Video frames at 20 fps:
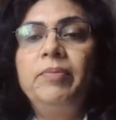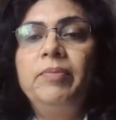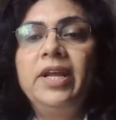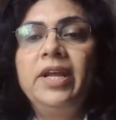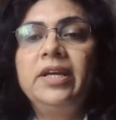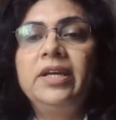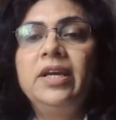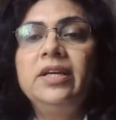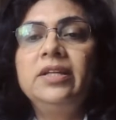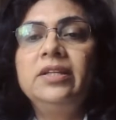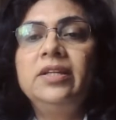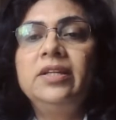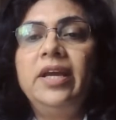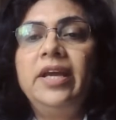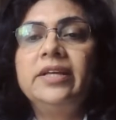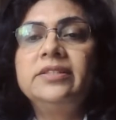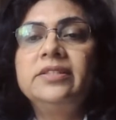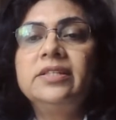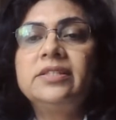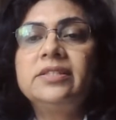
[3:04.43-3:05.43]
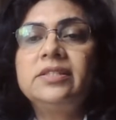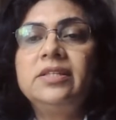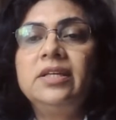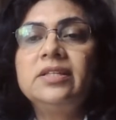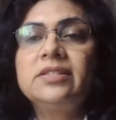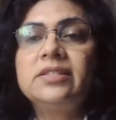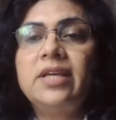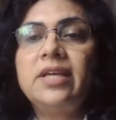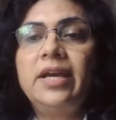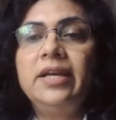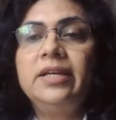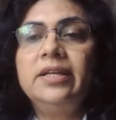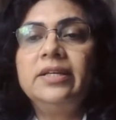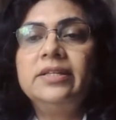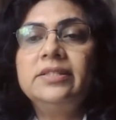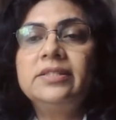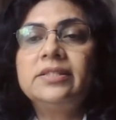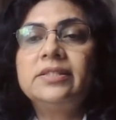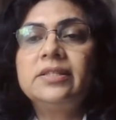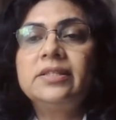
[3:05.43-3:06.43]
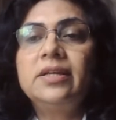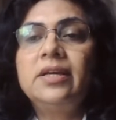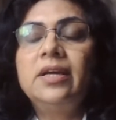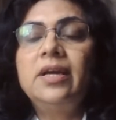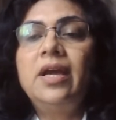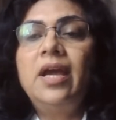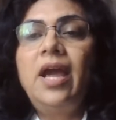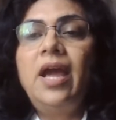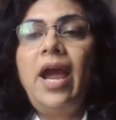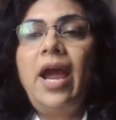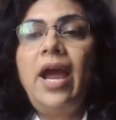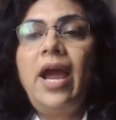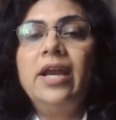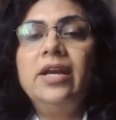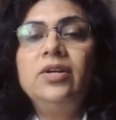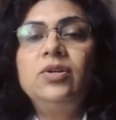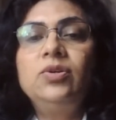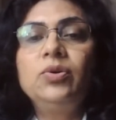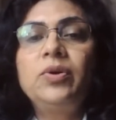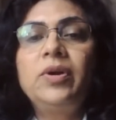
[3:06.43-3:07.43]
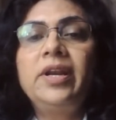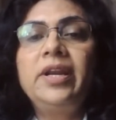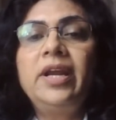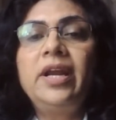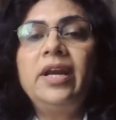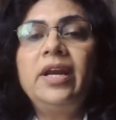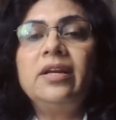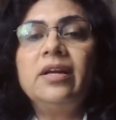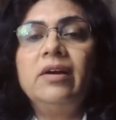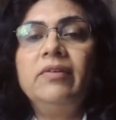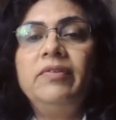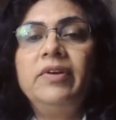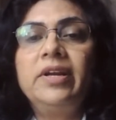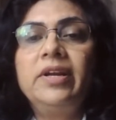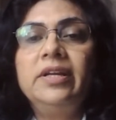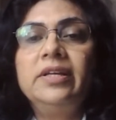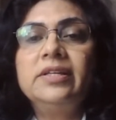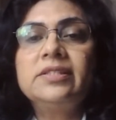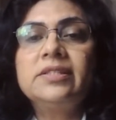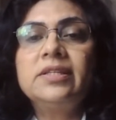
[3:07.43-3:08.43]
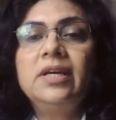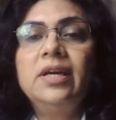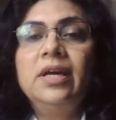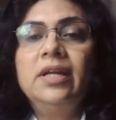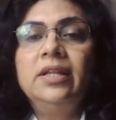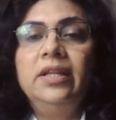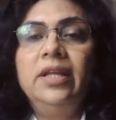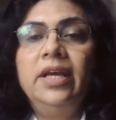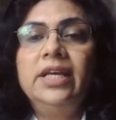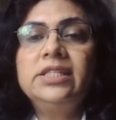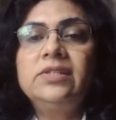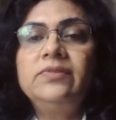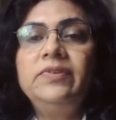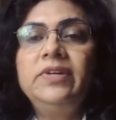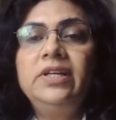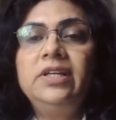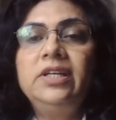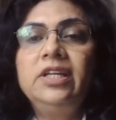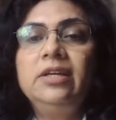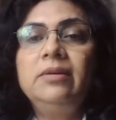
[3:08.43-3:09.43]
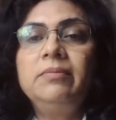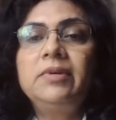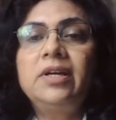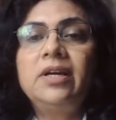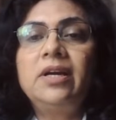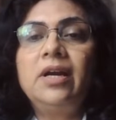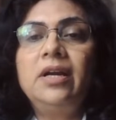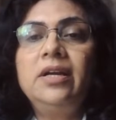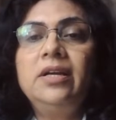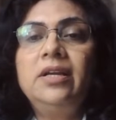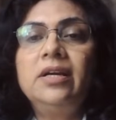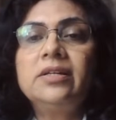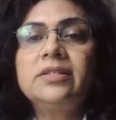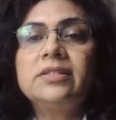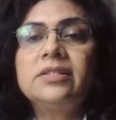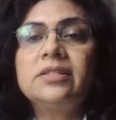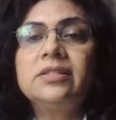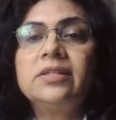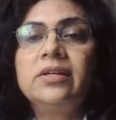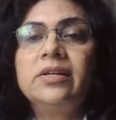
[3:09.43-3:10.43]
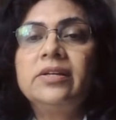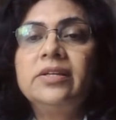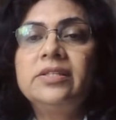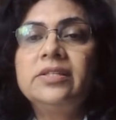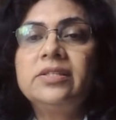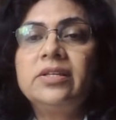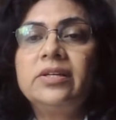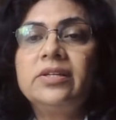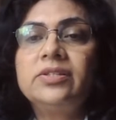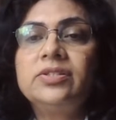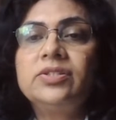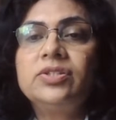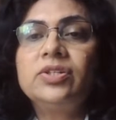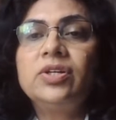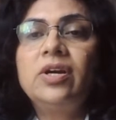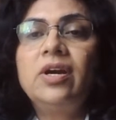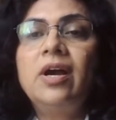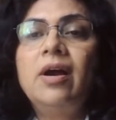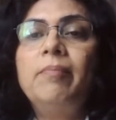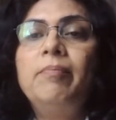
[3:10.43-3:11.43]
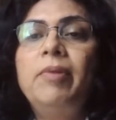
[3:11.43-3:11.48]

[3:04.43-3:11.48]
of breaking the existing silence and to create awareness, the SV team conducts research,